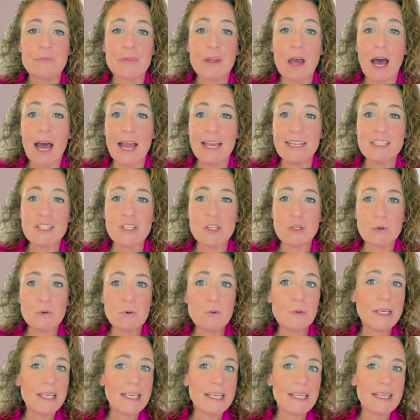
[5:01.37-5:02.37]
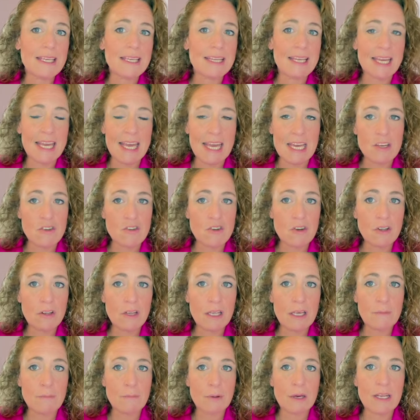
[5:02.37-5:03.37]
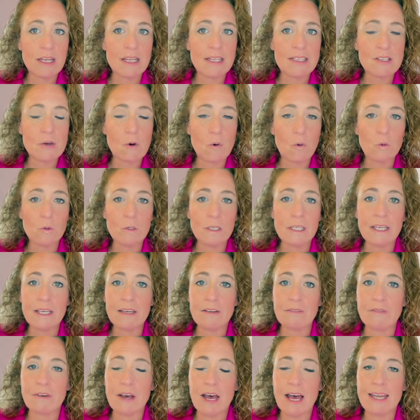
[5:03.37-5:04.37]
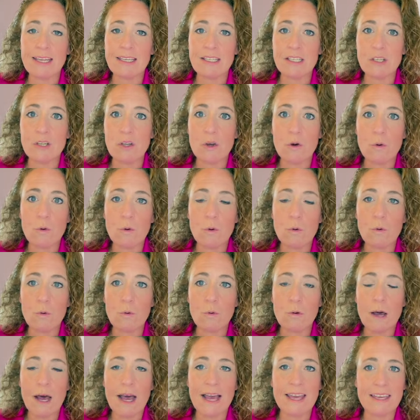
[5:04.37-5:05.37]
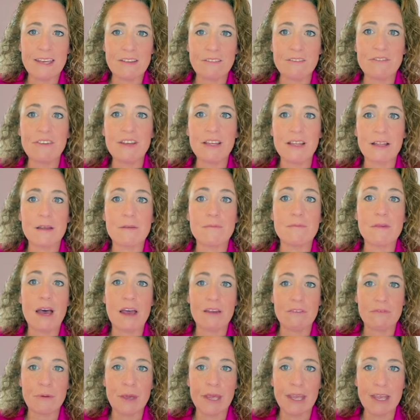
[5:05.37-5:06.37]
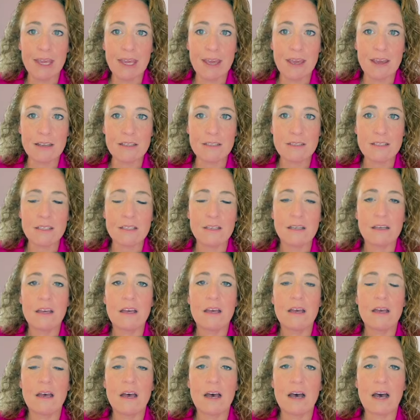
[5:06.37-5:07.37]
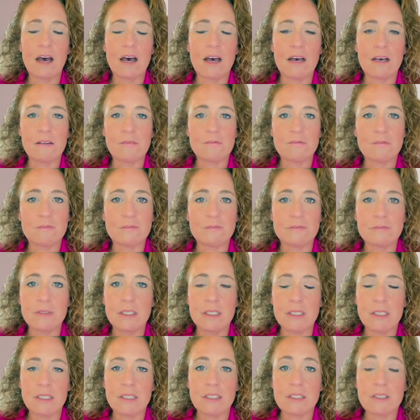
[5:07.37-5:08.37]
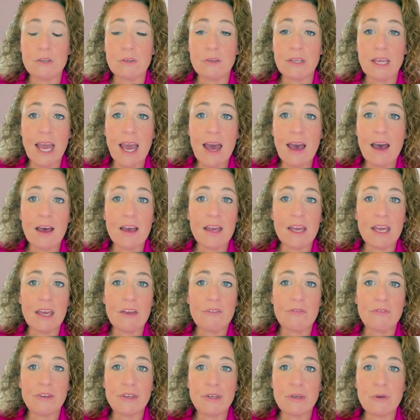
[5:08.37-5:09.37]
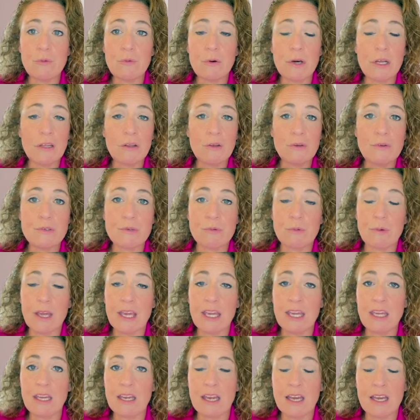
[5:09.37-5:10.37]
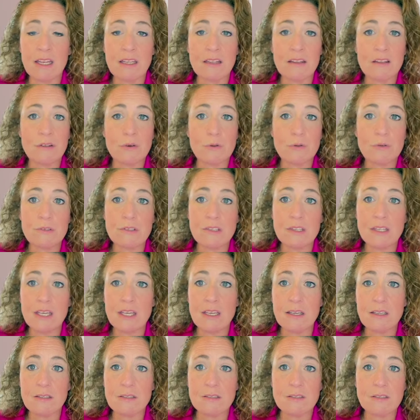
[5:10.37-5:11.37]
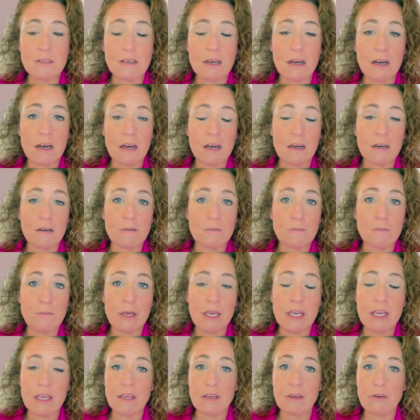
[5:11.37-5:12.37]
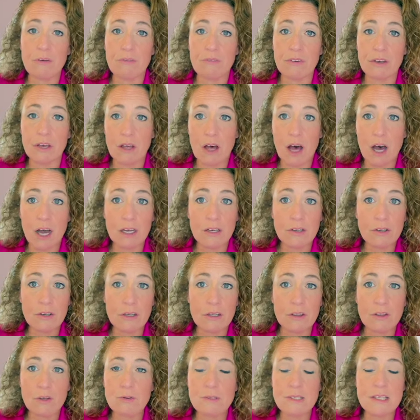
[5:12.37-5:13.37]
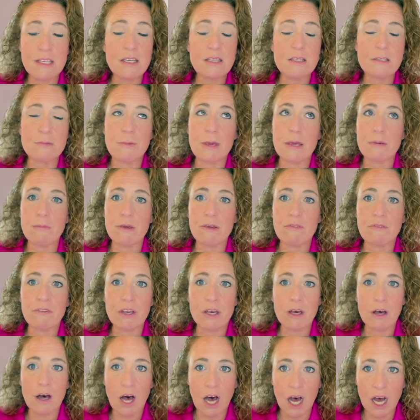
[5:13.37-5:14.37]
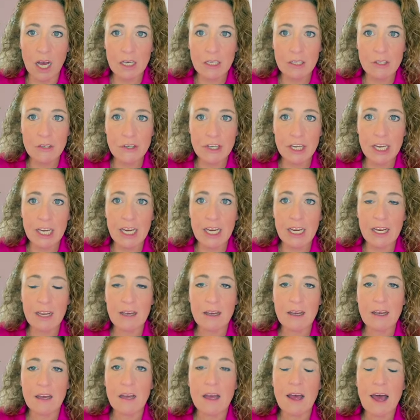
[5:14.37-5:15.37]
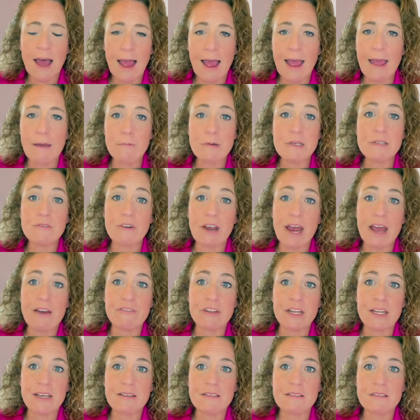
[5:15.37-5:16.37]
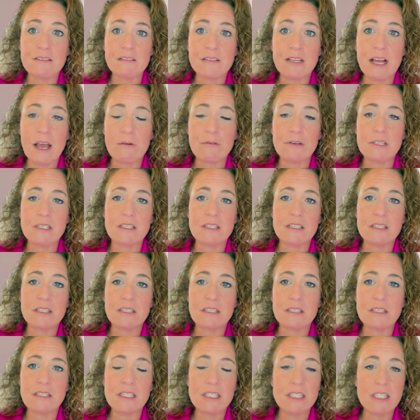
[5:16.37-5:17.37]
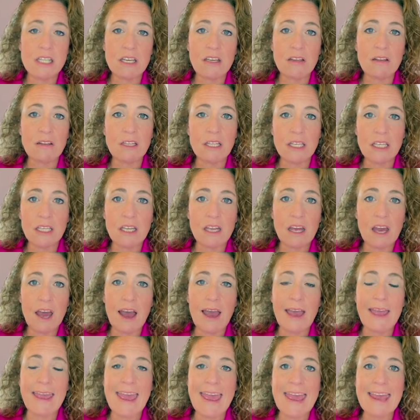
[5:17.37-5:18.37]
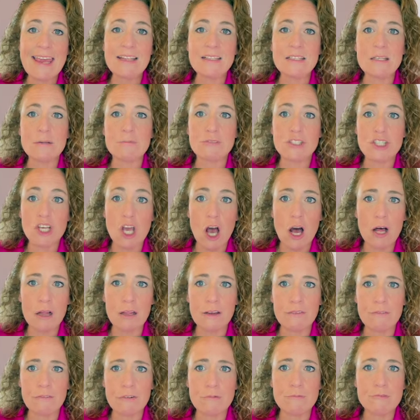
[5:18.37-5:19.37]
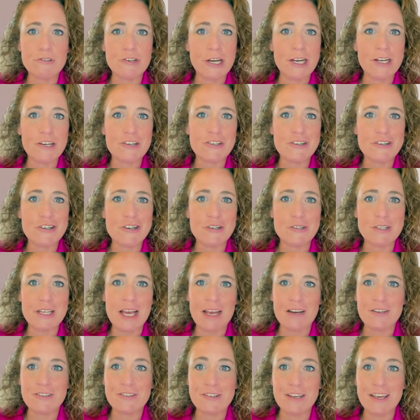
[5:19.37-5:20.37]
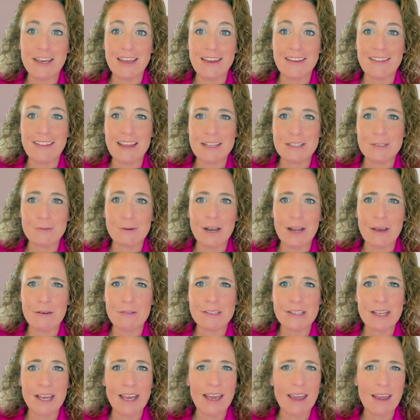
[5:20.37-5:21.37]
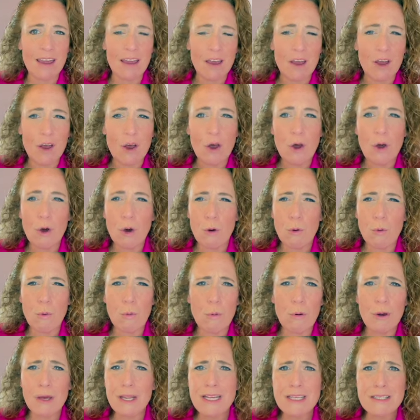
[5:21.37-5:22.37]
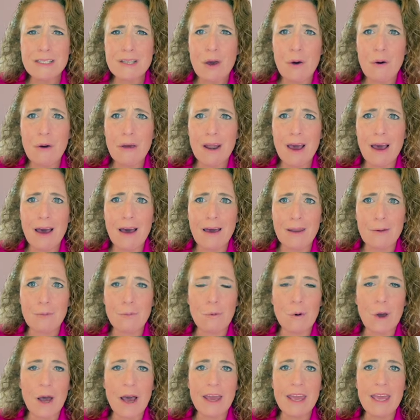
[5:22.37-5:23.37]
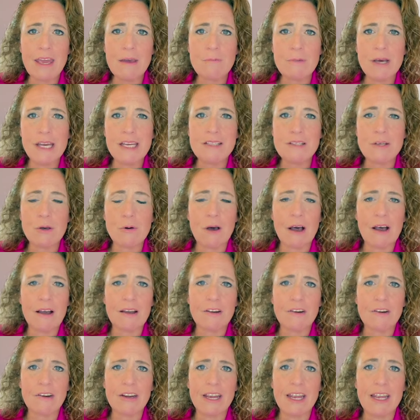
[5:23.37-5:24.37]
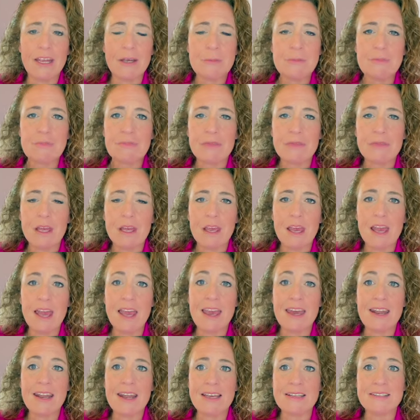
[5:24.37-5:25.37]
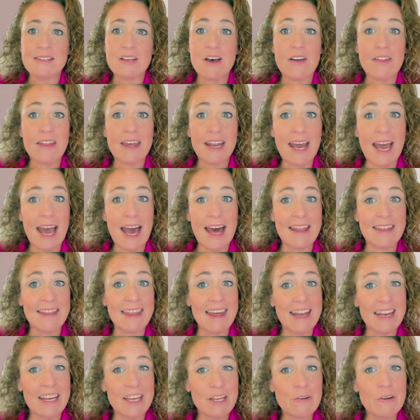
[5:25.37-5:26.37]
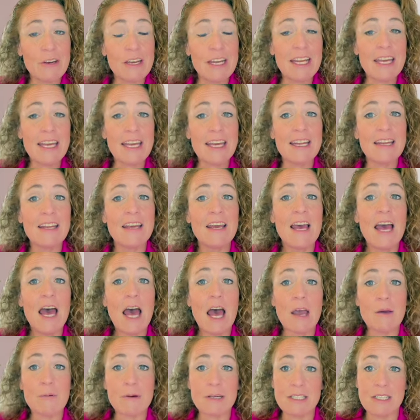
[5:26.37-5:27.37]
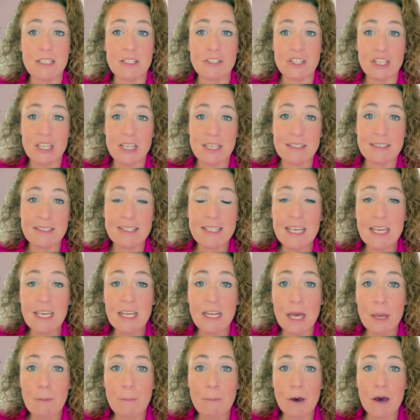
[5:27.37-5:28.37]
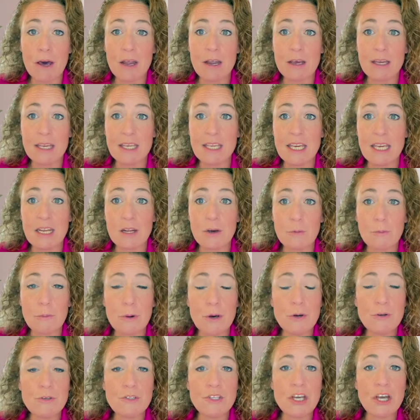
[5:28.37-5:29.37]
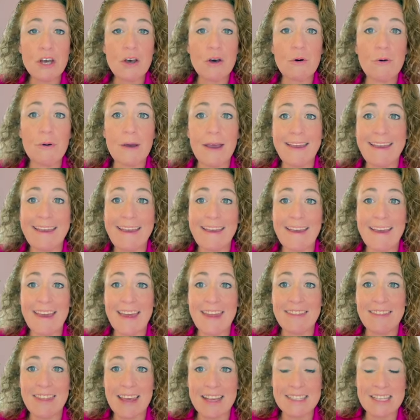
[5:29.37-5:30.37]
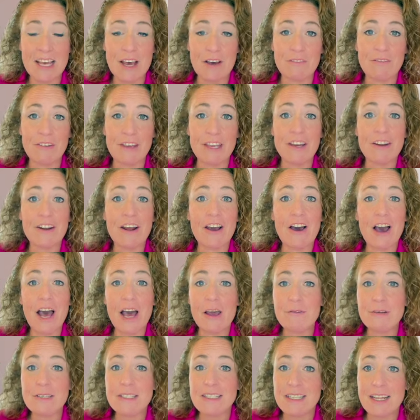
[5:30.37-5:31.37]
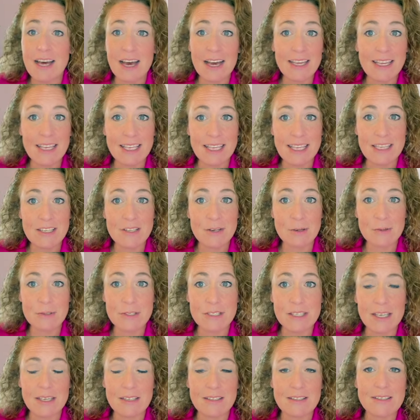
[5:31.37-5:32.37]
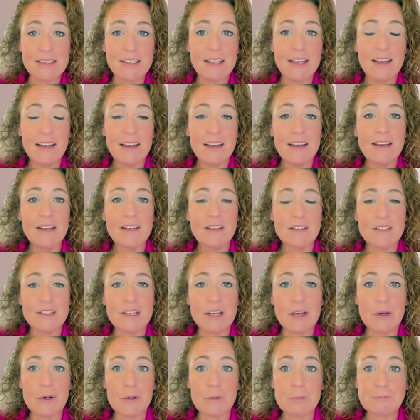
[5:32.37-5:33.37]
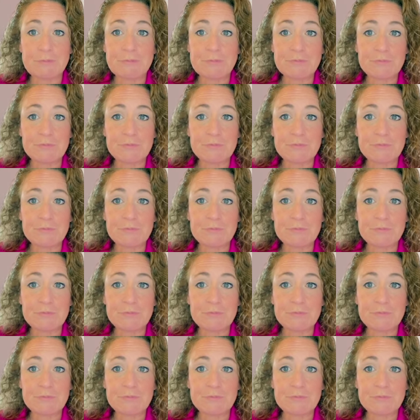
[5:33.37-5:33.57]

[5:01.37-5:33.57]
I do eat it occasionally, but it's only if I know I can feel I've been kicked. So yeah, if you want to lose weight and those things are making you feel those things make me feel hungry. I was ravenous. I was still eating. I ate some chocolate from Trader Joe's actually. And that's when I was like, what is going on? Why am I so hungry? And I saw that it had that ingredient. I went to GNC and I bought a Keto Mojo, and that's how I figured out I was not in ketosis. So